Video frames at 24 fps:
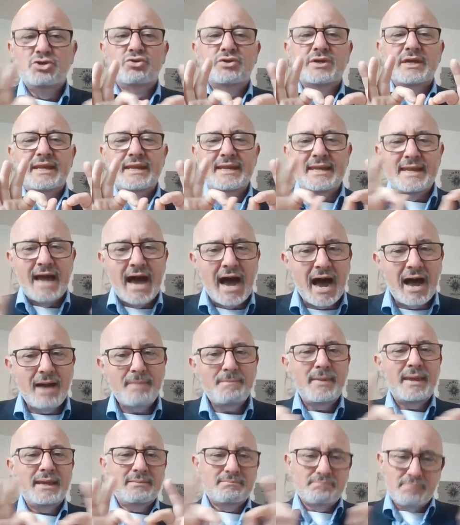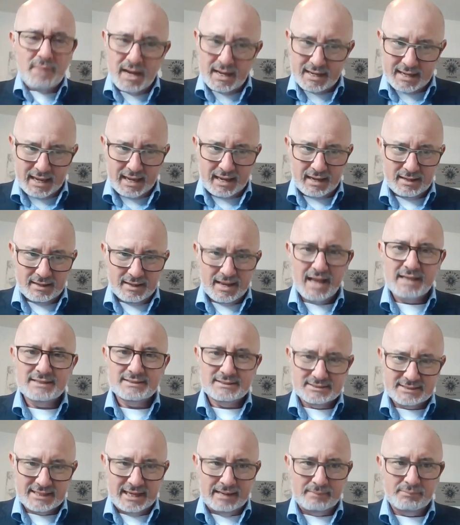You cannot make money
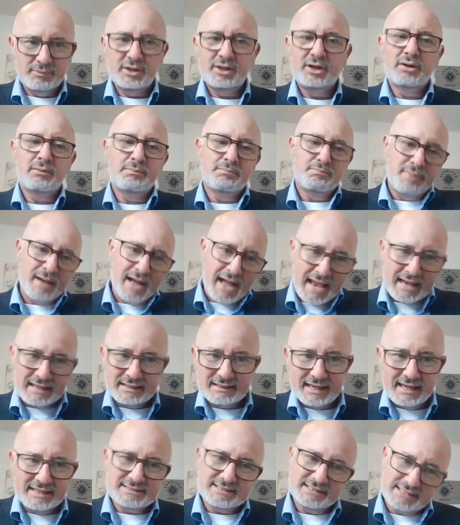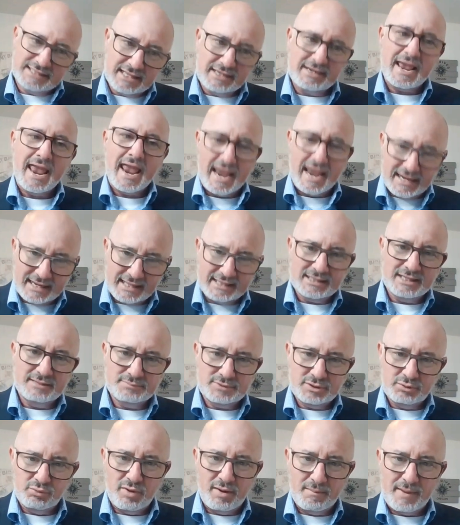as a team leader buying leads and then
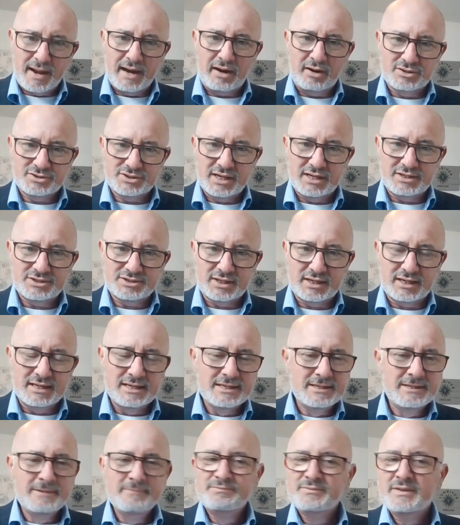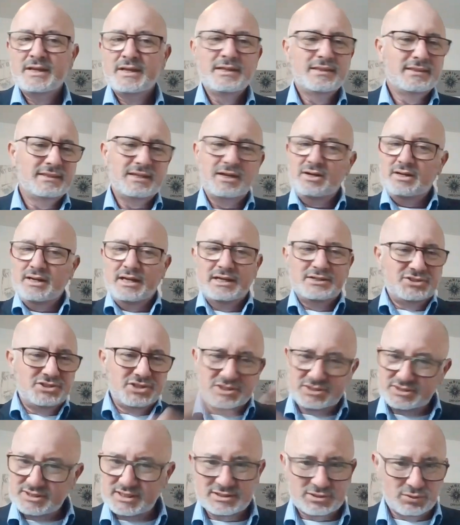handing them to a buyer's agent. There,
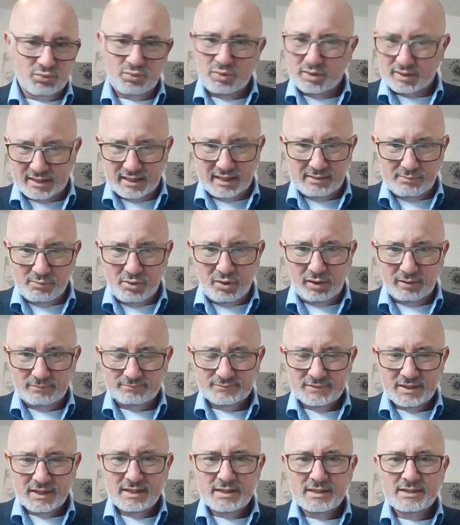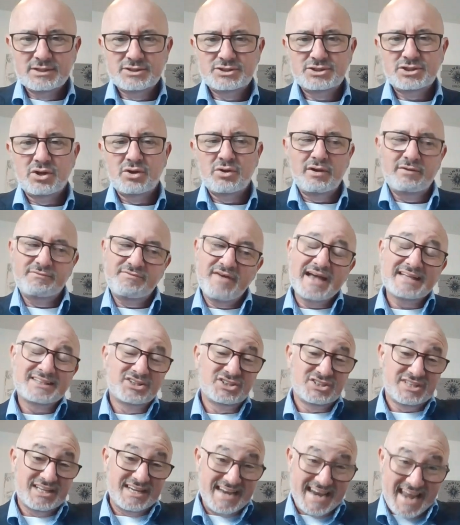it just doesn't work anymore. So in
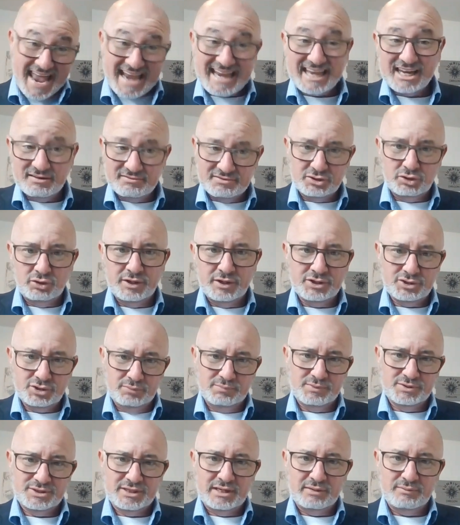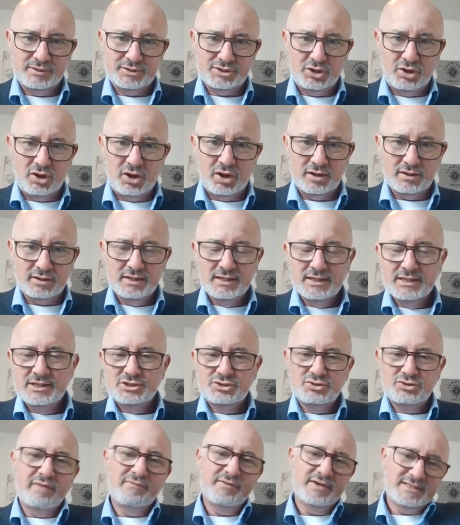fact, there's a negative thirty-two percent return.
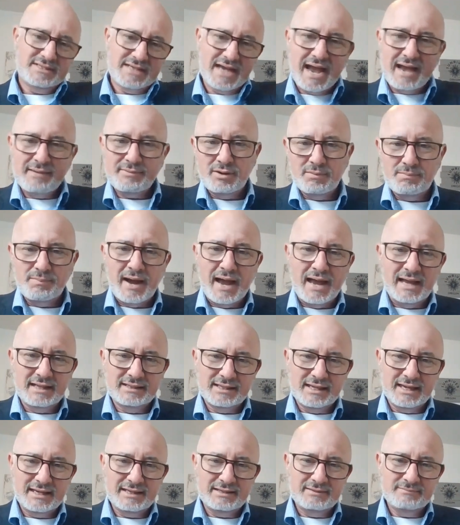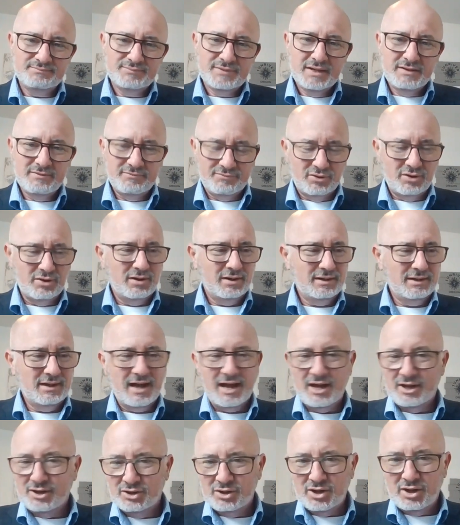So every time you buy a lead,
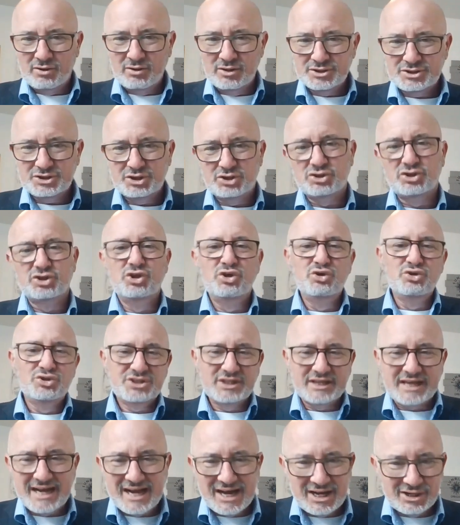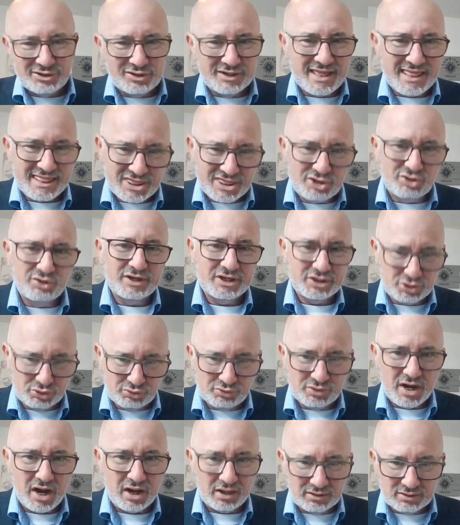for one hundred dollars, you're losing one hundred
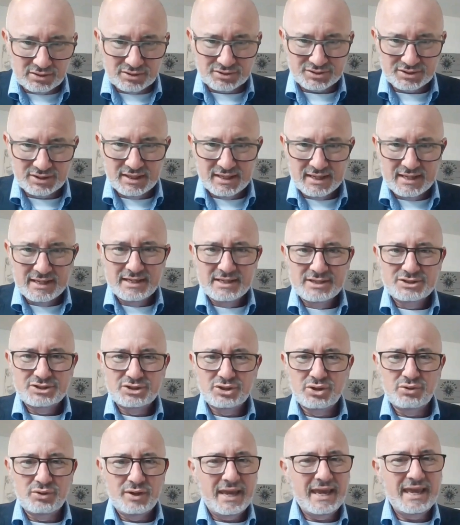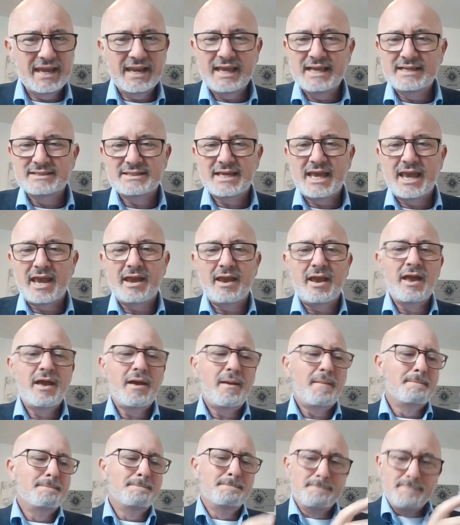thirty-two dollars. So it is a
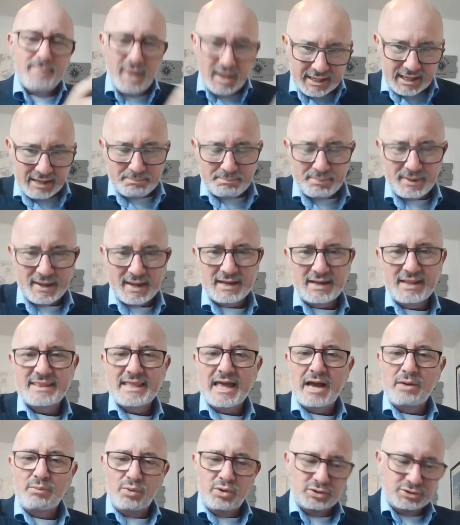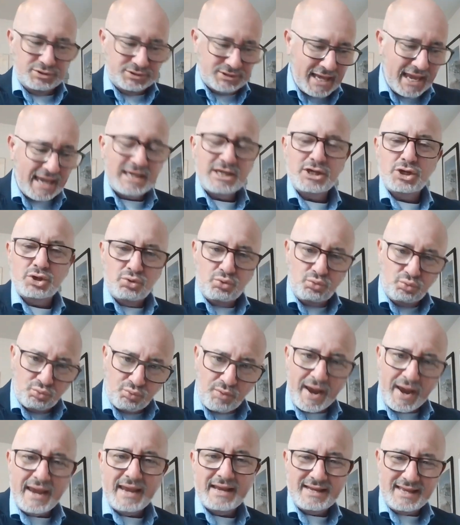money pit that will take
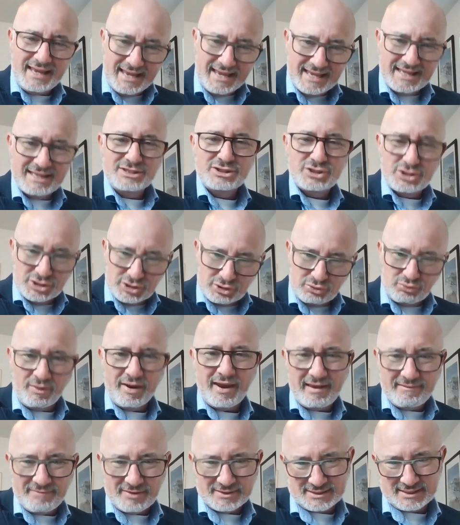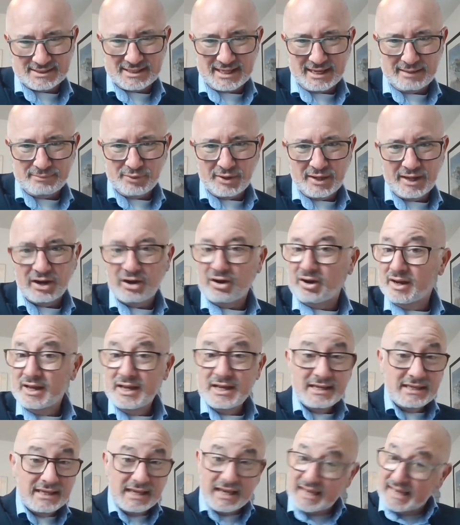you right into the grave as a team leader.
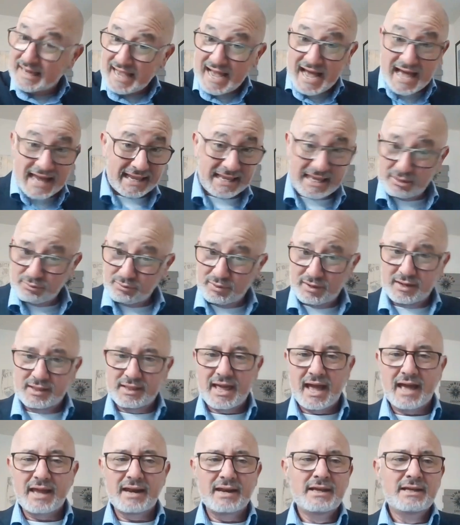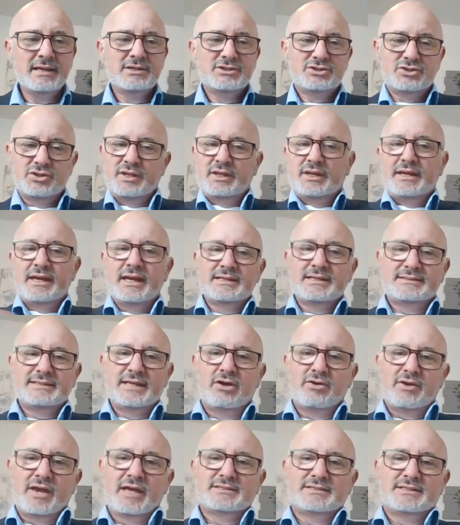You got to get rid of that. So then you got
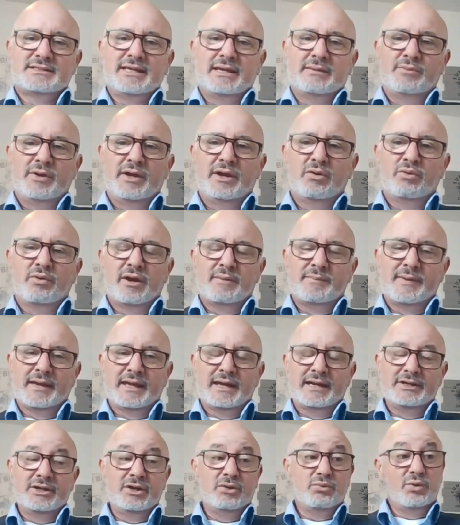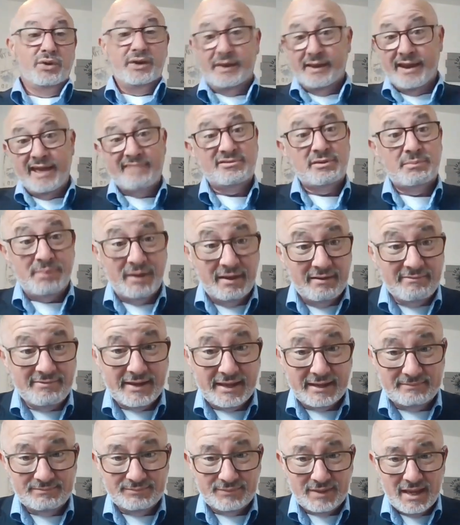to say, okay, as a team leader, what am I going to do? Well, you're going to have to
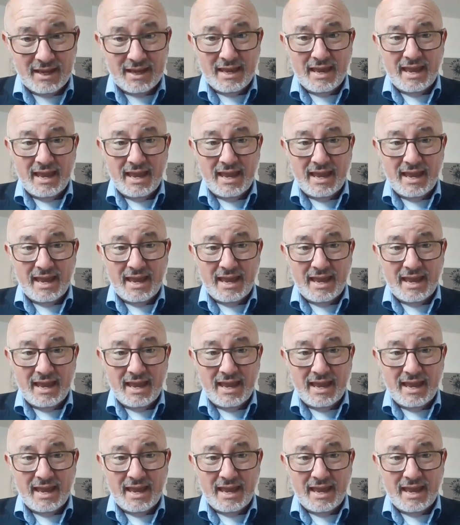pivot.